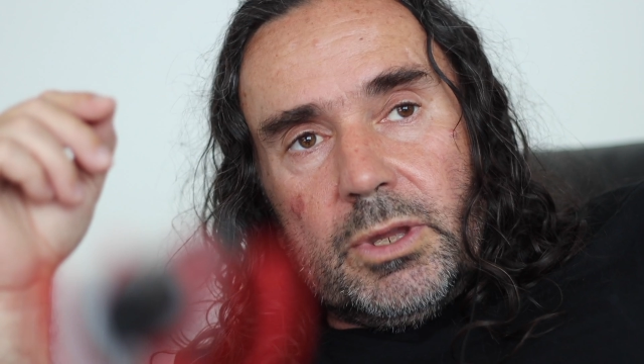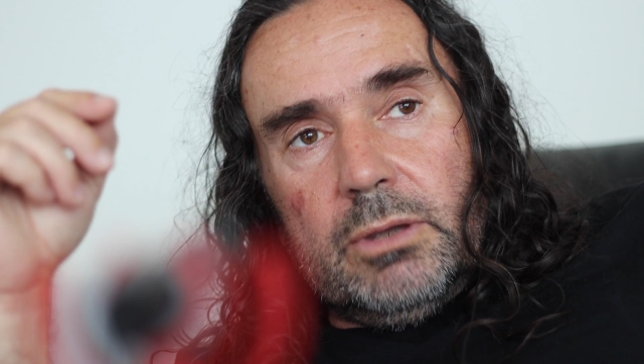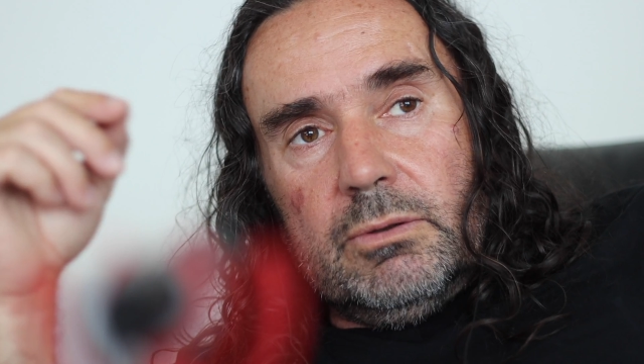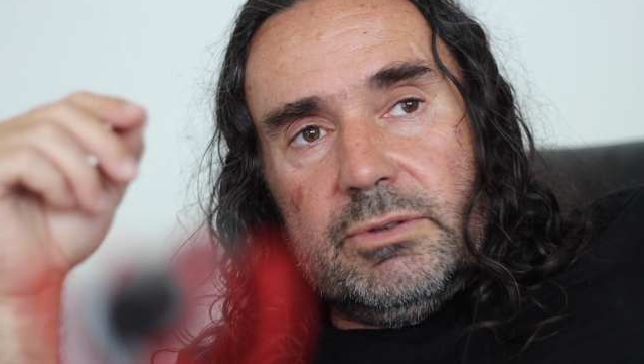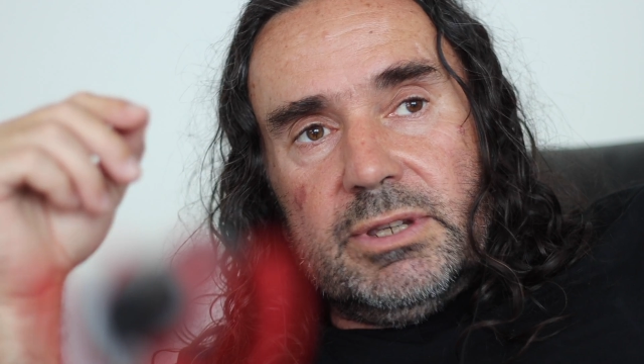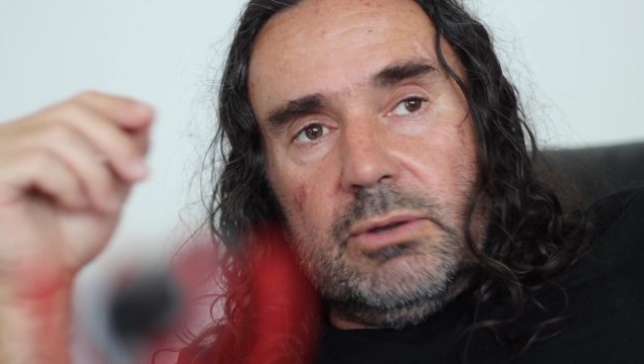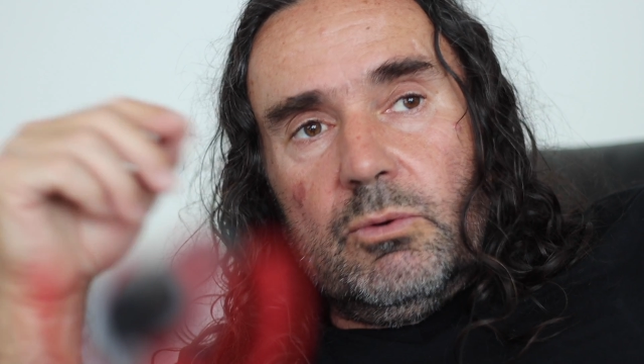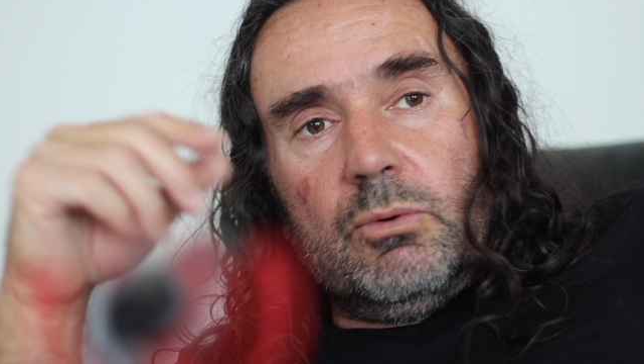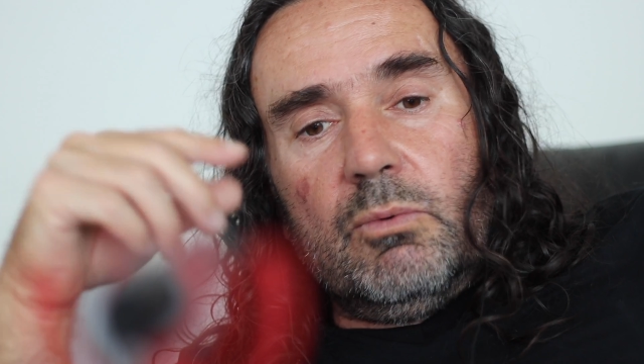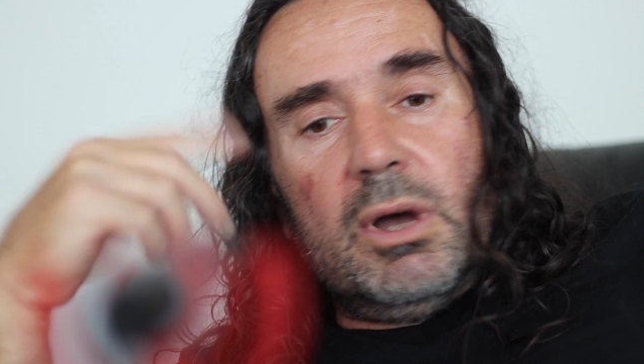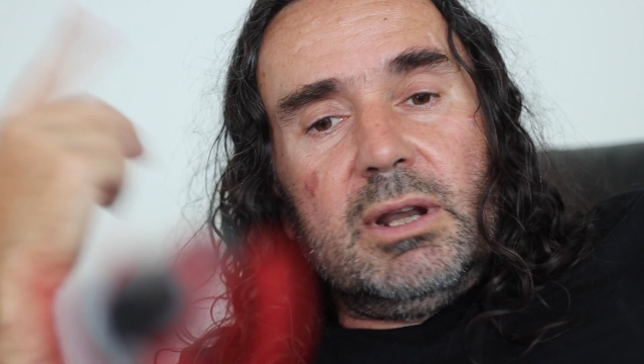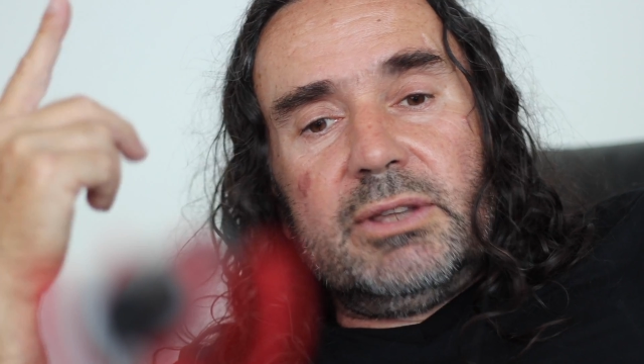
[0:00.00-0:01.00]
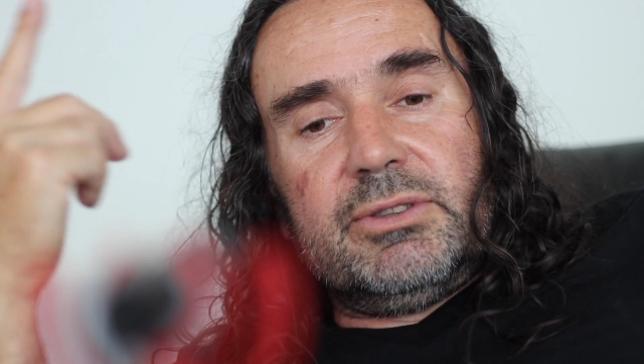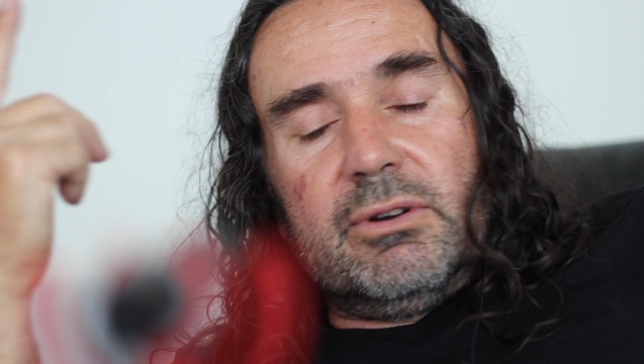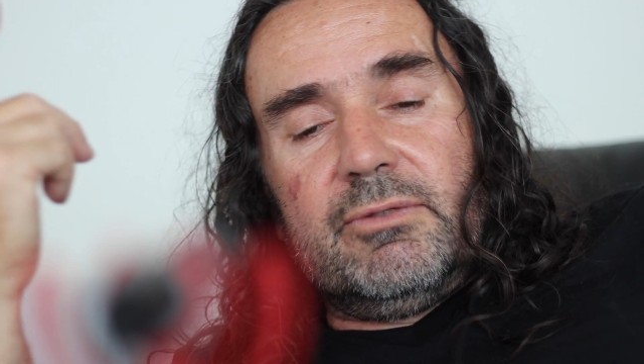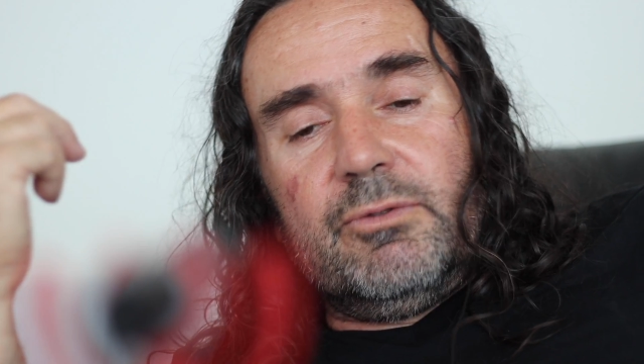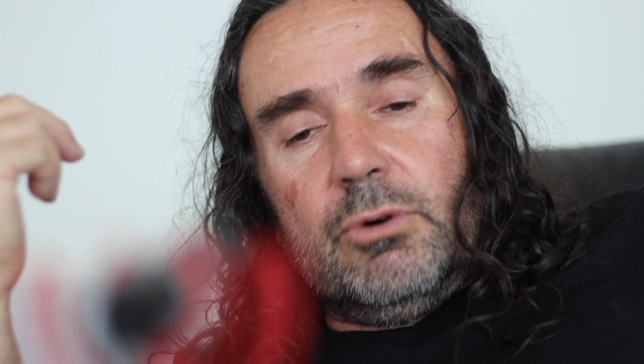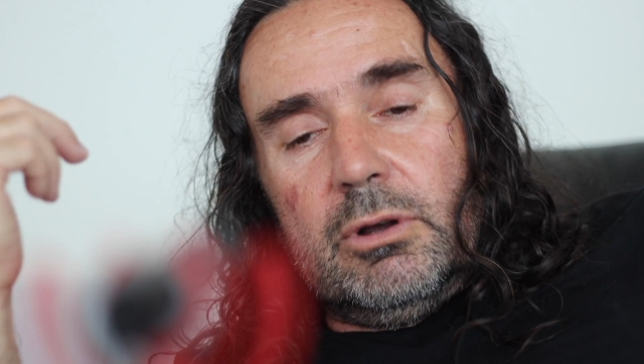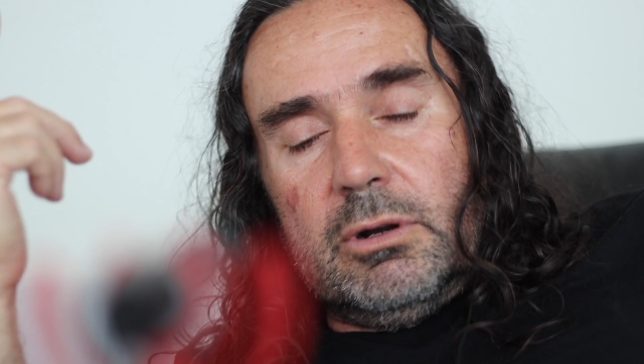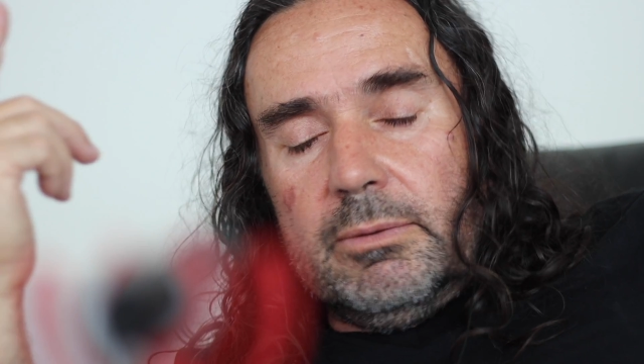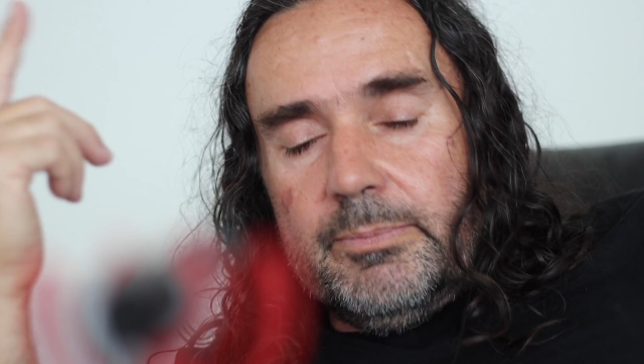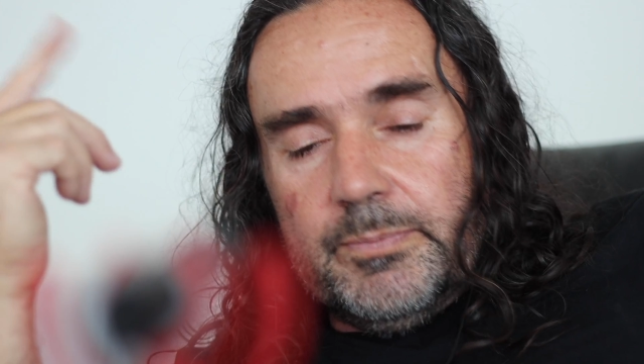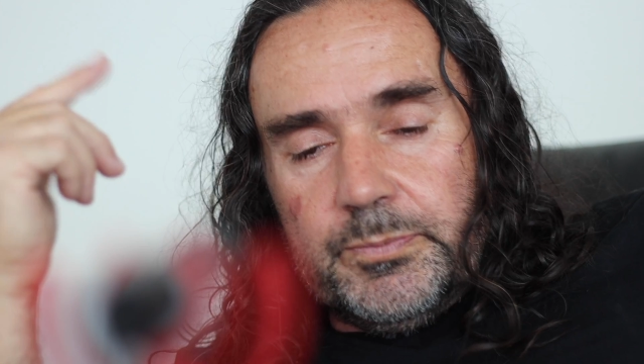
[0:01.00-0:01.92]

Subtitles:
using 1 liter of water.